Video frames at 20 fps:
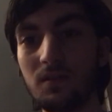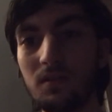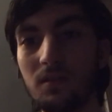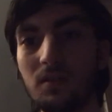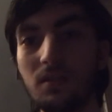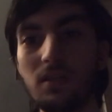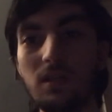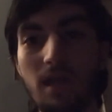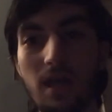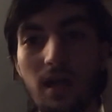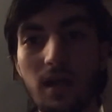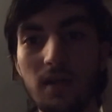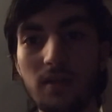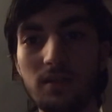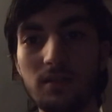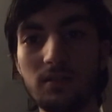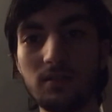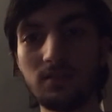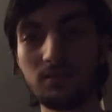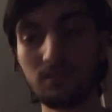yeah
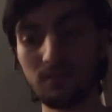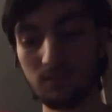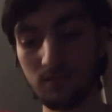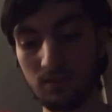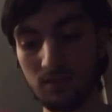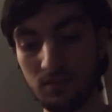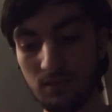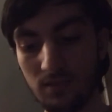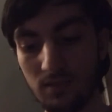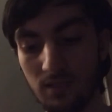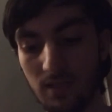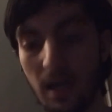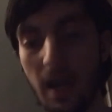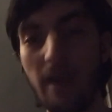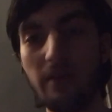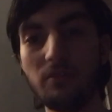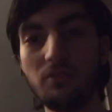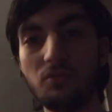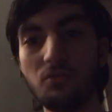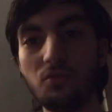I
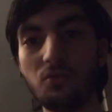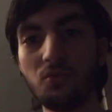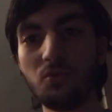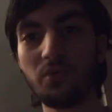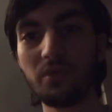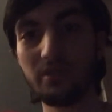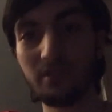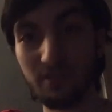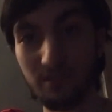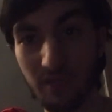don't know what the